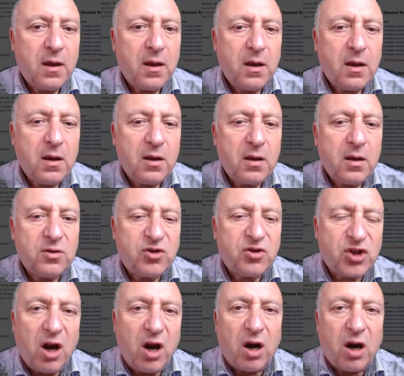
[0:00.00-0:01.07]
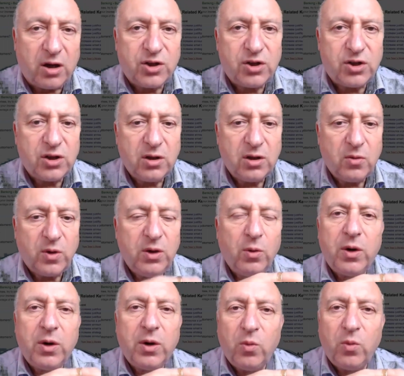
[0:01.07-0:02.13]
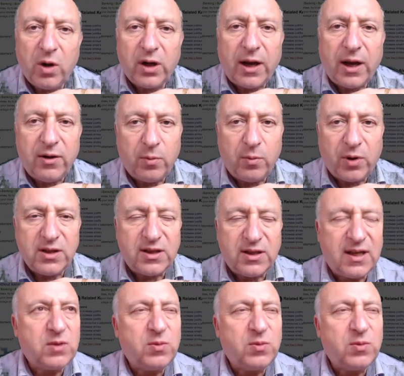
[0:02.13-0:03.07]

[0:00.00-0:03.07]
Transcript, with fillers: charge, when you want to work out your prices, here's where,